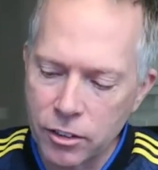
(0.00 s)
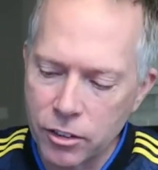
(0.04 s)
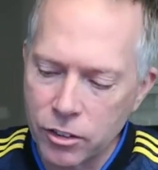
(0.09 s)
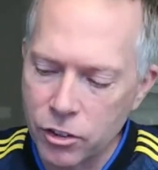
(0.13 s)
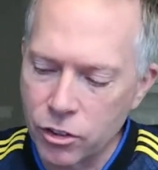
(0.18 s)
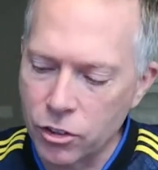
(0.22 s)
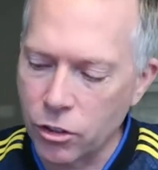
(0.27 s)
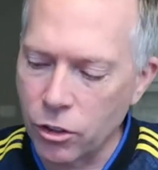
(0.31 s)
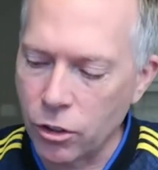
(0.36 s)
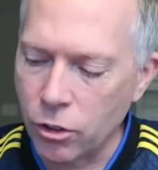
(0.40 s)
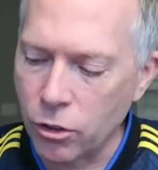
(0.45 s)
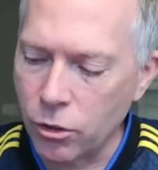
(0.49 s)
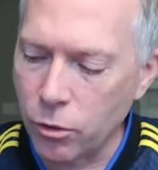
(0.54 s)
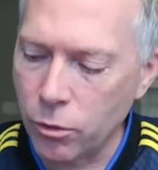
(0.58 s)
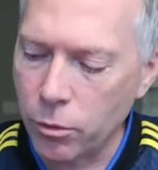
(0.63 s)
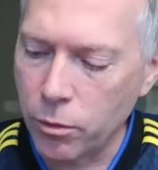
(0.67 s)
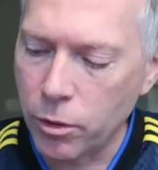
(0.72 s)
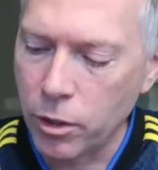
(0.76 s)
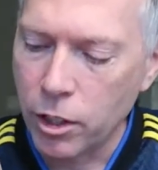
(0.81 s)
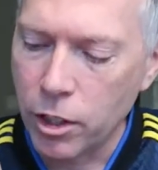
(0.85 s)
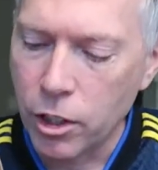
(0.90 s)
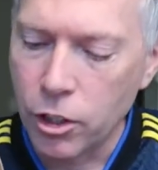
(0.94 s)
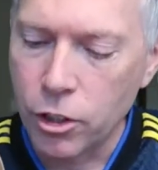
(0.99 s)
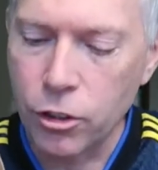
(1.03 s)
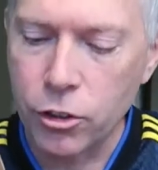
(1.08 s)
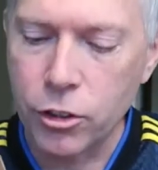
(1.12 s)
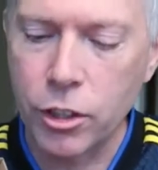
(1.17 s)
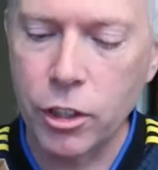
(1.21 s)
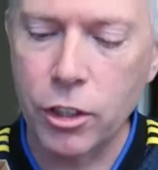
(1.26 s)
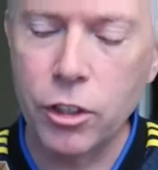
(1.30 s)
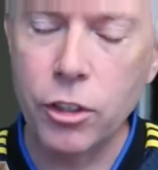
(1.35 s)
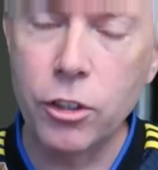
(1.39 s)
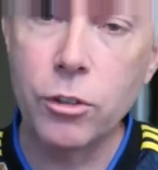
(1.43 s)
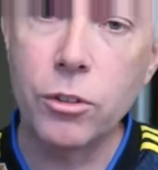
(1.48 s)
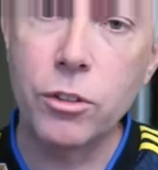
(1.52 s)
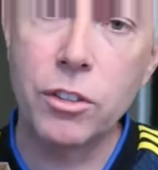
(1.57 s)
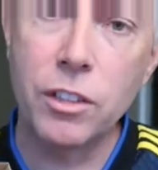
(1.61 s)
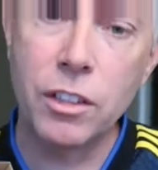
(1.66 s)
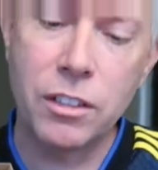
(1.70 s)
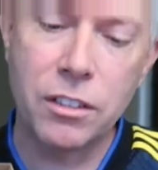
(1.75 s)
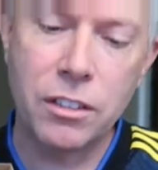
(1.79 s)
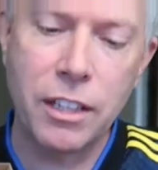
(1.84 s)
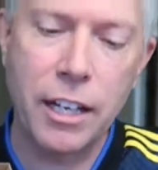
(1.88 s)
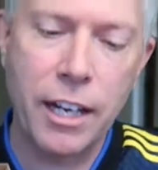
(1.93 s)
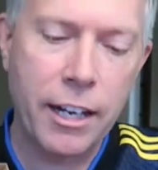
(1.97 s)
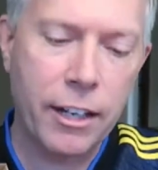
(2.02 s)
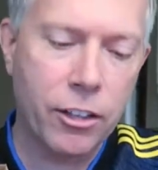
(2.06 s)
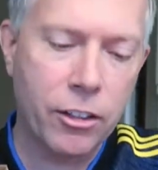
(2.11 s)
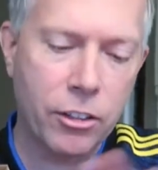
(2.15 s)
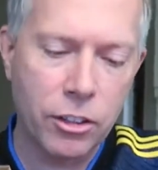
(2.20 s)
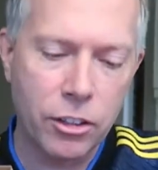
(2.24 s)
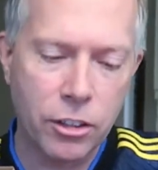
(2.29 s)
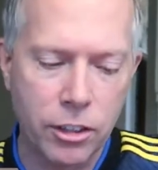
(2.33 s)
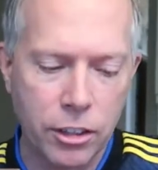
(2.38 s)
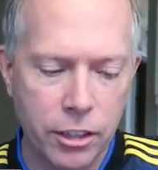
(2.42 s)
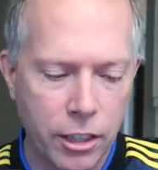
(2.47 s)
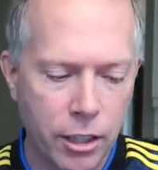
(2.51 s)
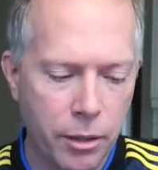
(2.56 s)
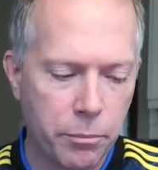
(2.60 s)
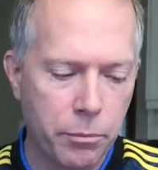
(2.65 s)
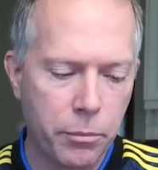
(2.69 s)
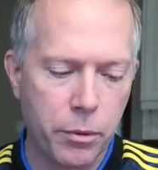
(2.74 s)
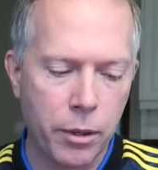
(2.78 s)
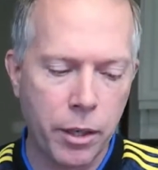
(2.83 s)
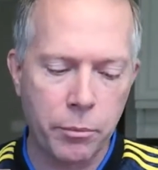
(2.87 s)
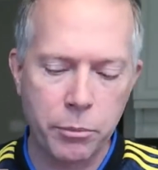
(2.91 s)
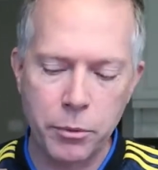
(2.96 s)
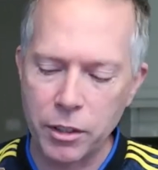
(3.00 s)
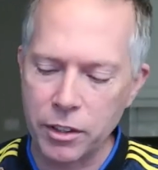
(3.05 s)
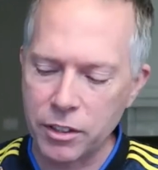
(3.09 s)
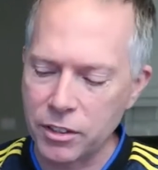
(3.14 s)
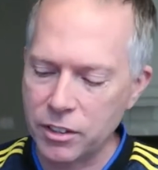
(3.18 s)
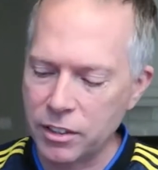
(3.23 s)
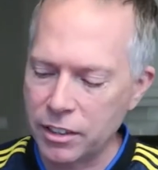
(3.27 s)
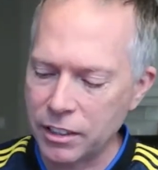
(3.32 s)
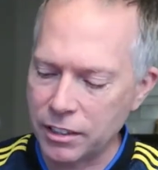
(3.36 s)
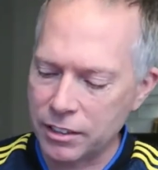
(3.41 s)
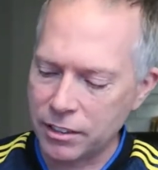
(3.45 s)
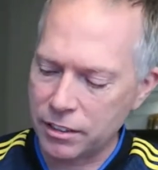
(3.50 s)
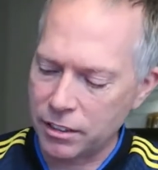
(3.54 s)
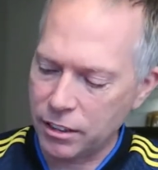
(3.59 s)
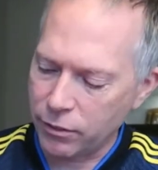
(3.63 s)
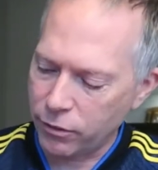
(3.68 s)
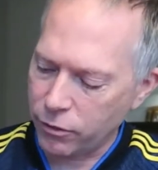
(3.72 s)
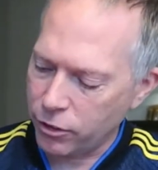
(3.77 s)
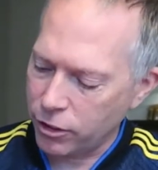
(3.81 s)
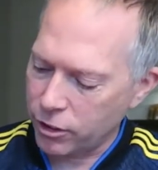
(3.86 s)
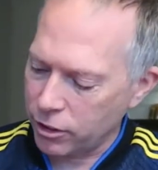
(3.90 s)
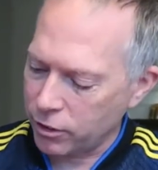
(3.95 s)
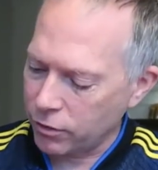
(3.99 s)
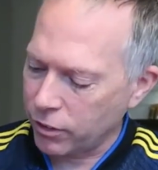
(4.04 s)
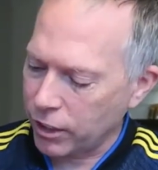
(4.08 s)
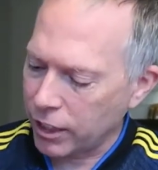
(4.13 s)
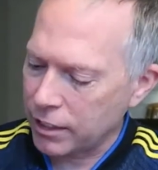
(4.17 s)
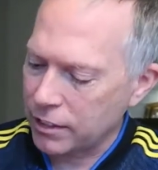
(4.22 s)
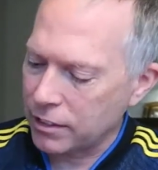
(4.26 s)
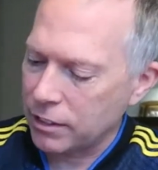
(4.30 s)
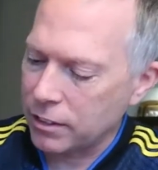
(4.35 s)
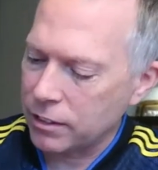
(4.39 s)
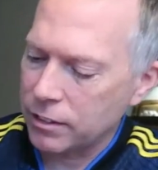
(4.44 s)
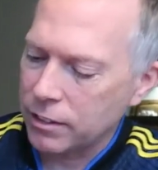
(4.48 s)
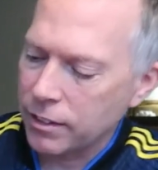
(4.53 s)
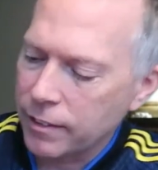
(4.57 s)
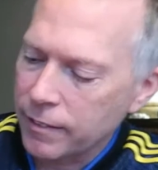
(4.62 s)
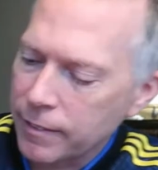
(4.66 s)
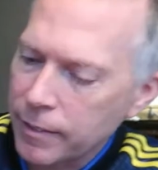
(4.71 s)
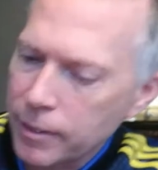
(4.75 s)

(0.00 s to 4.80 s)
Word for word: So you could use this dongle to hook up to 6 different devices.